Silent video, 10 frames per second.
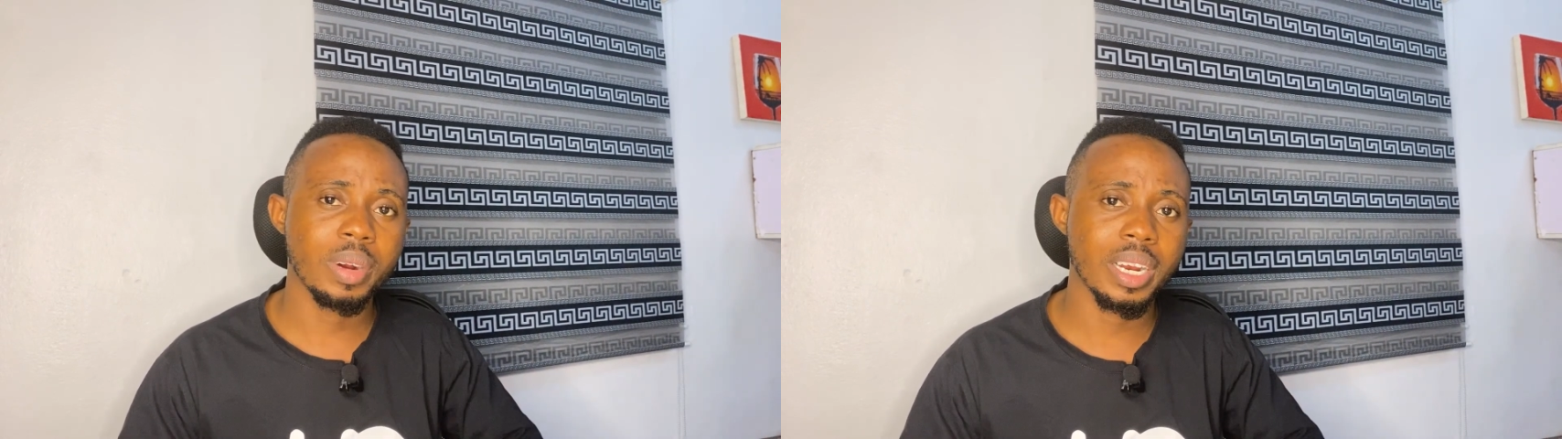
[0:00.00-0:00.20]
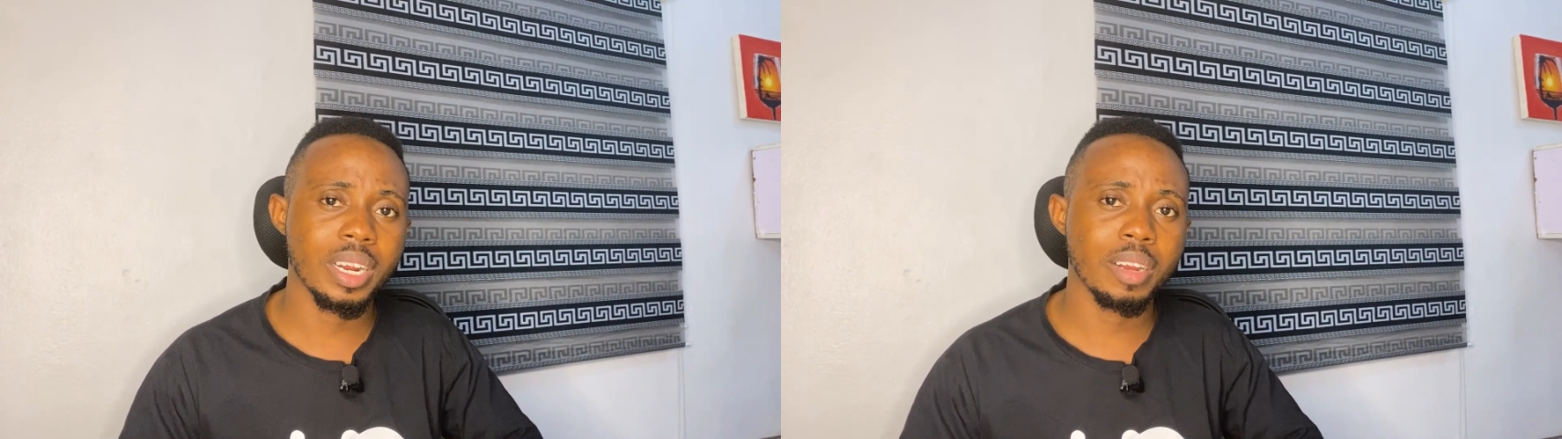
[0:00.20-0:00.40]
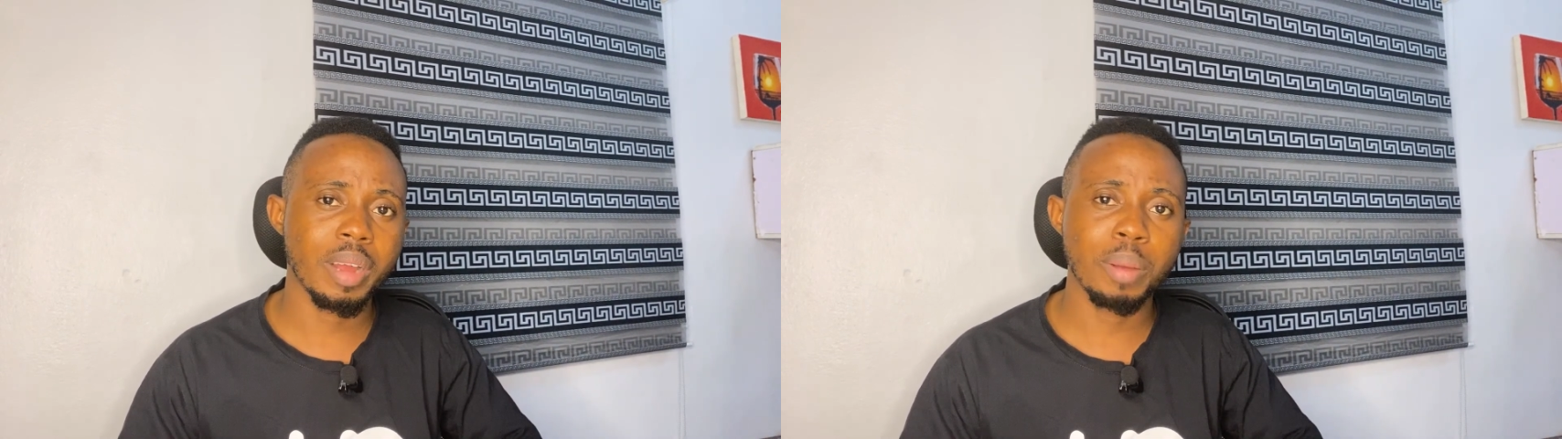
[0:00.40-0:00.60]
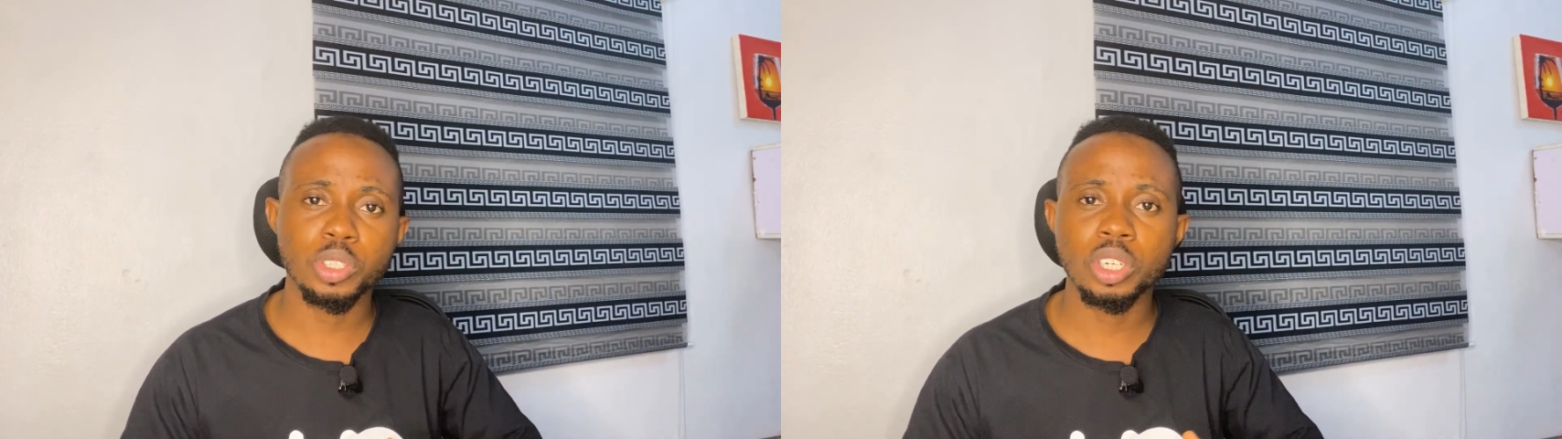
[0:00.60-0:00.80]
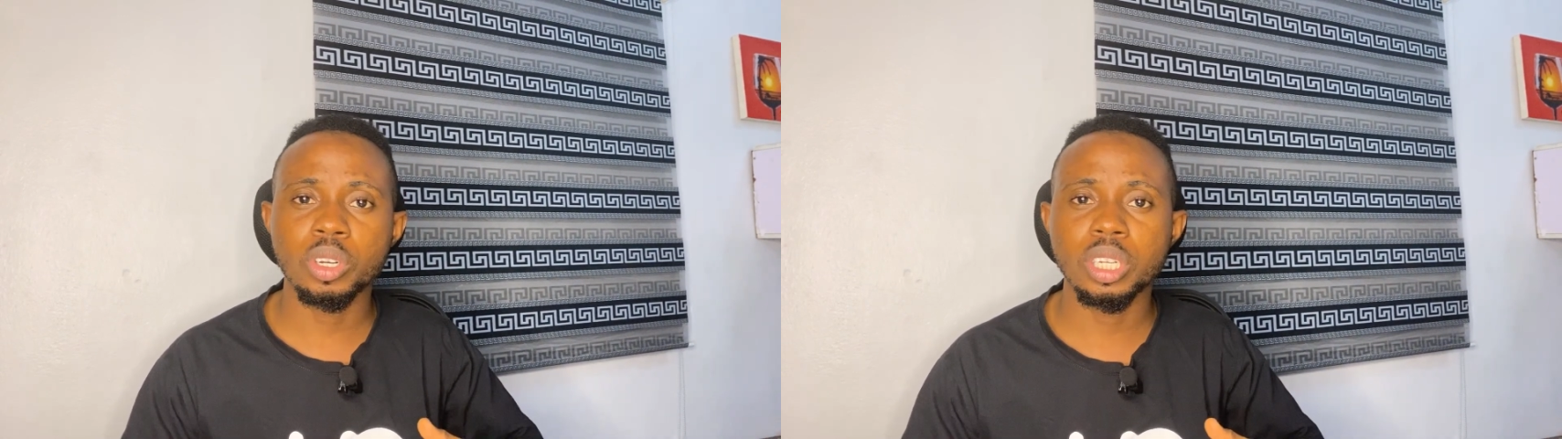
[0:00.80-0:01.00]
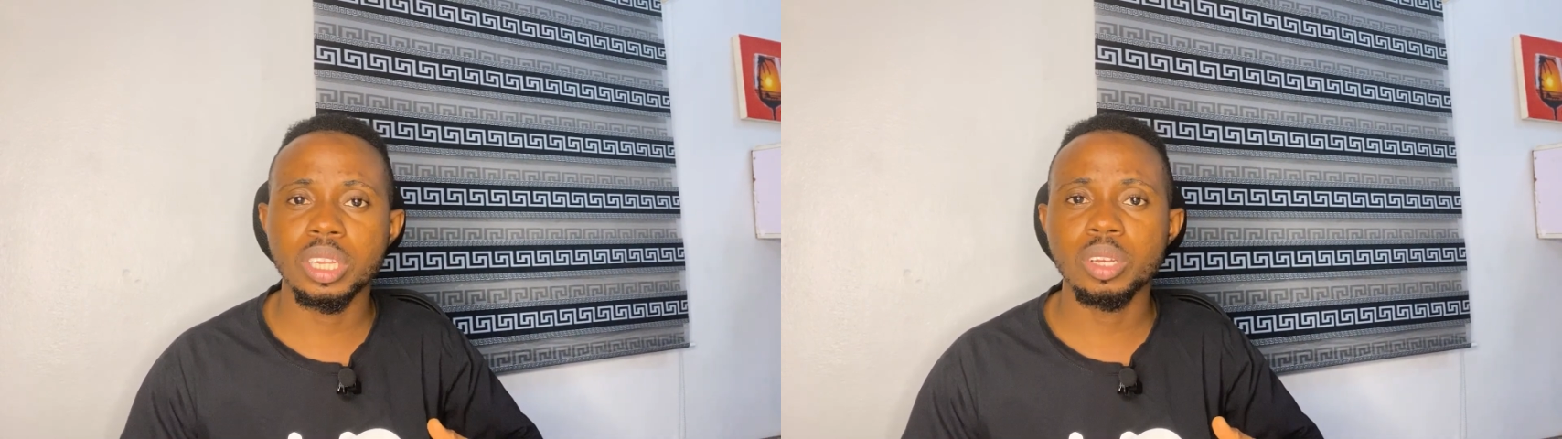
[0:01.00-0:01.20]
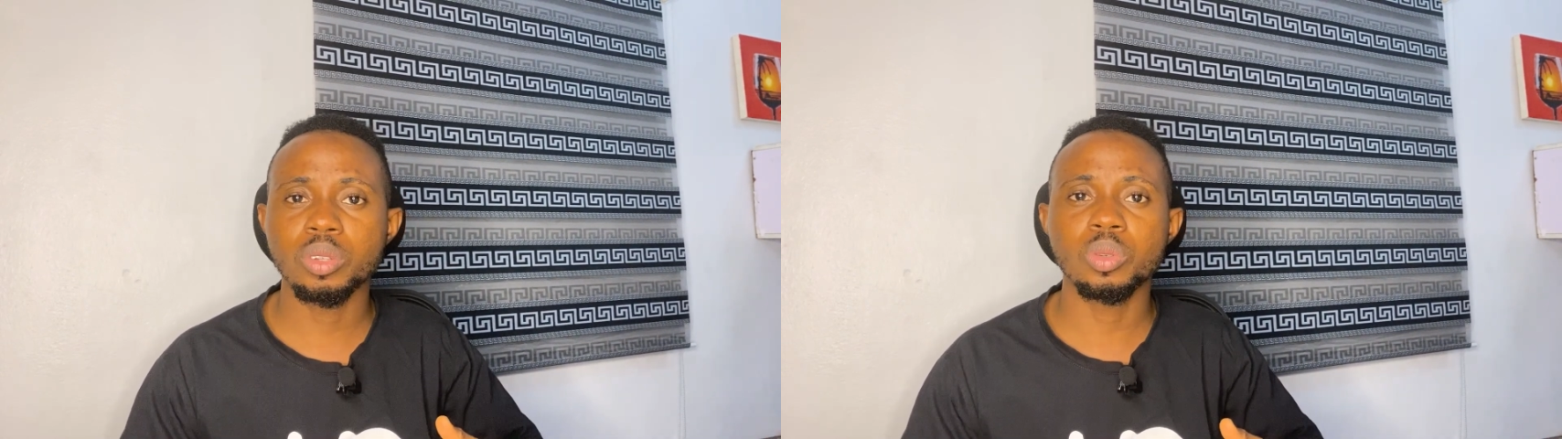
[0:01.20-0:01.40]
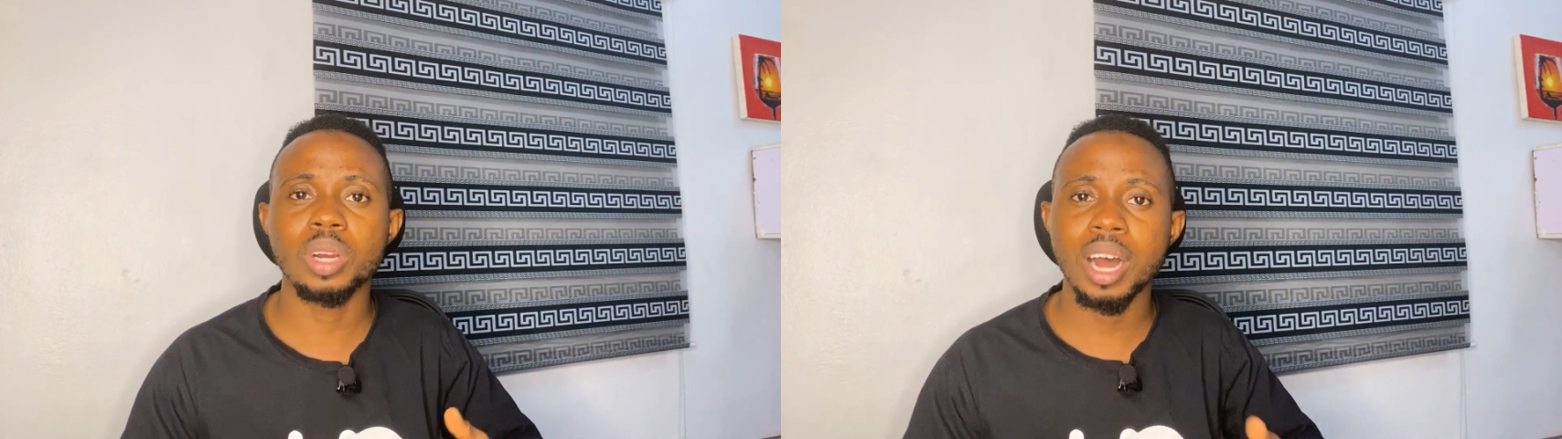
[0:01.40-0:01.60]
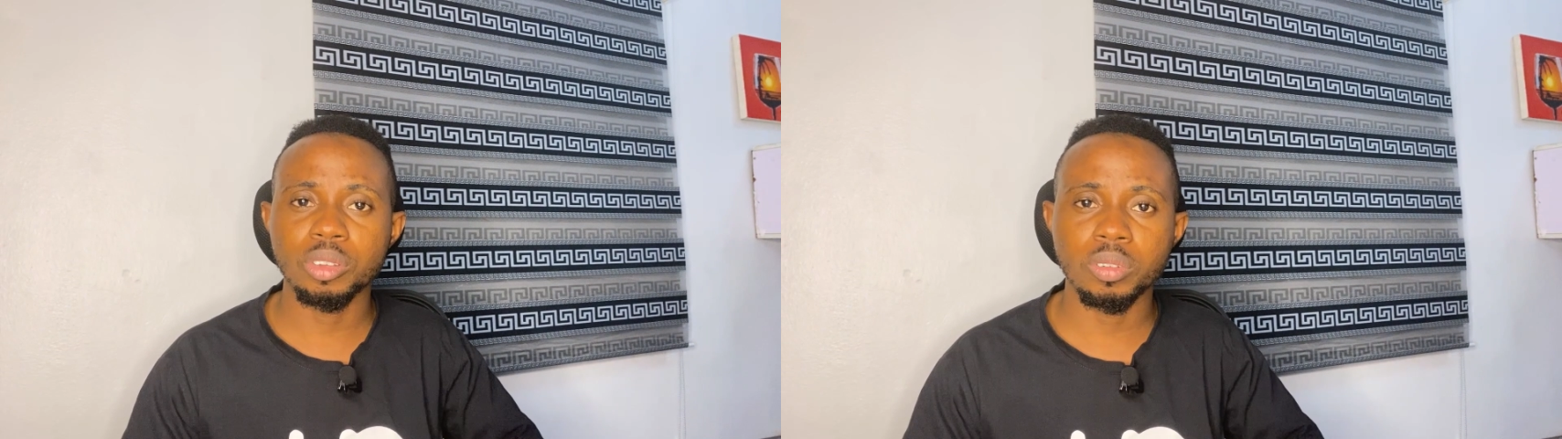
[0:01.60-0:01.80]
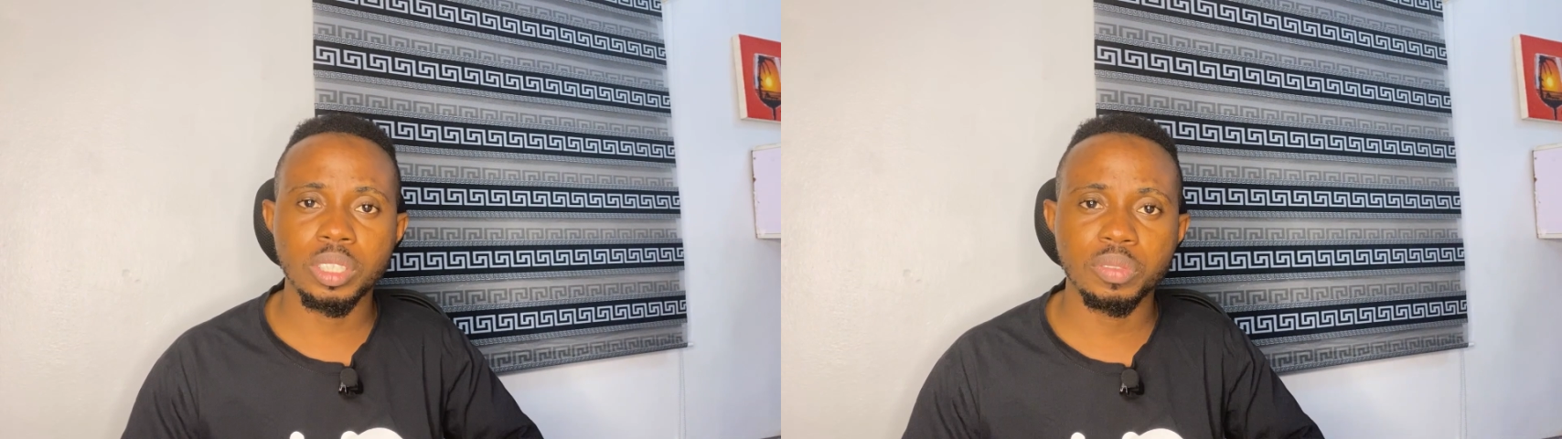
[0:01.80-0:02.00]
right uh, i'm sure you got a thing or two
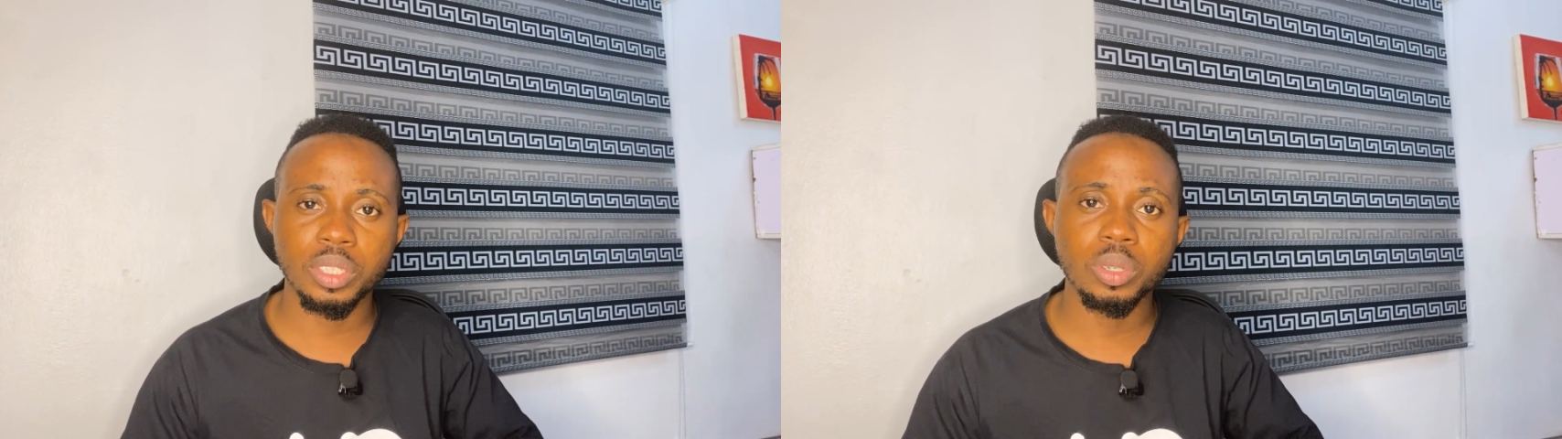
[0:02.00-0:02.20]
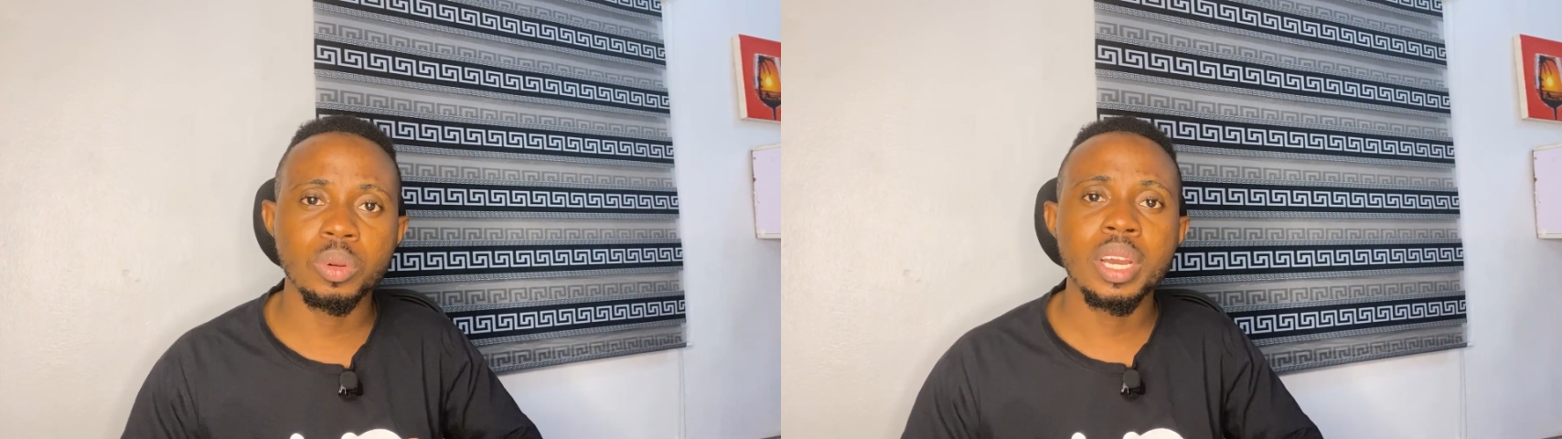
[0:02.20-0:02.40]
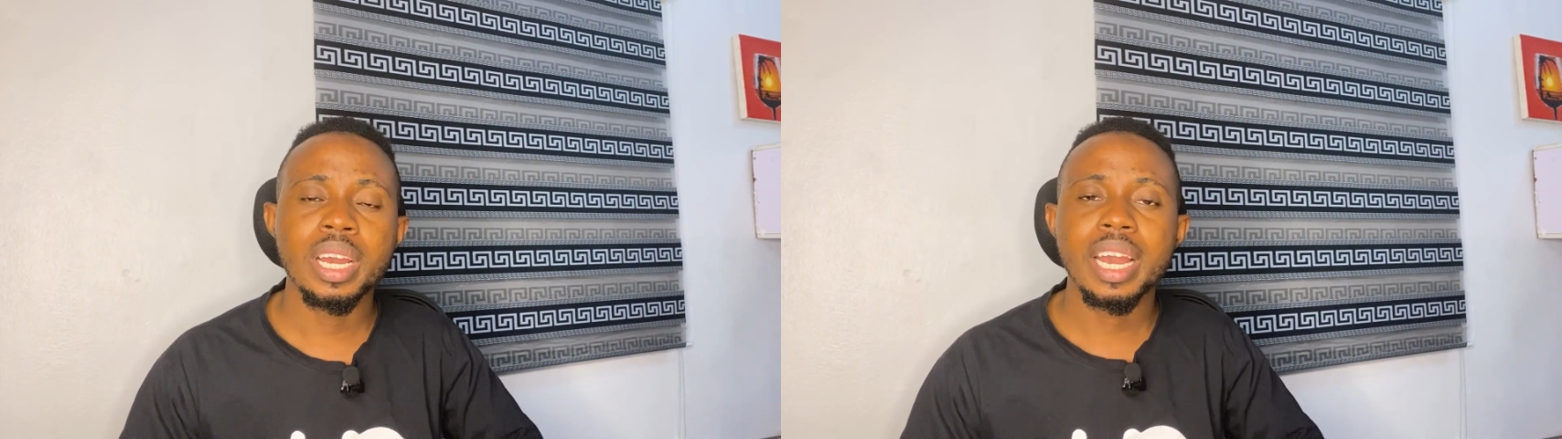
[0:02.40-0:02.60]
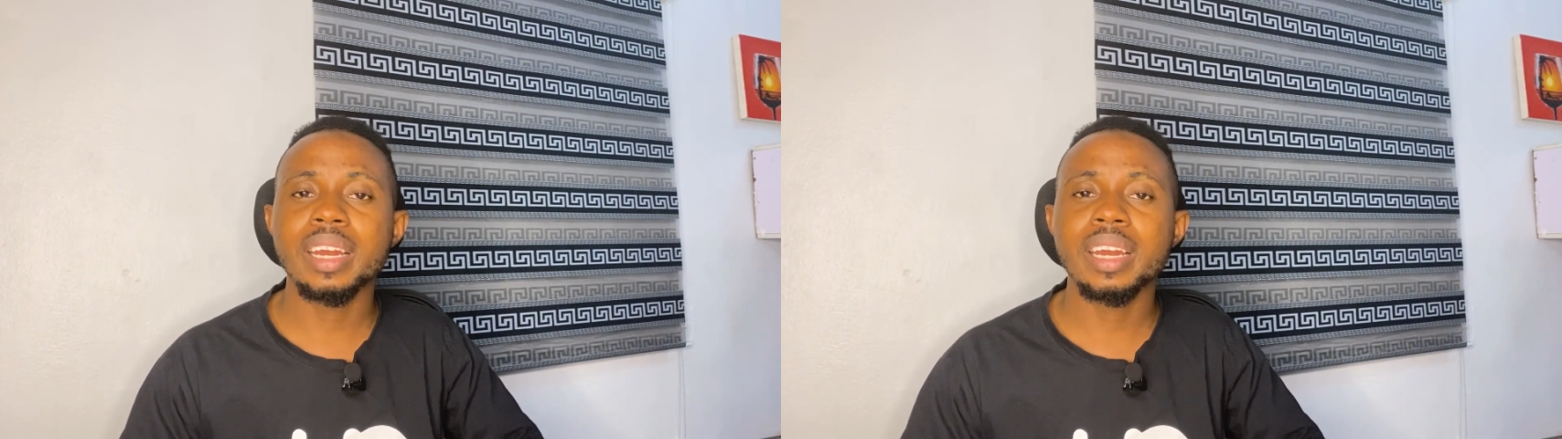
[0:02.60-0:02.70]
out of this video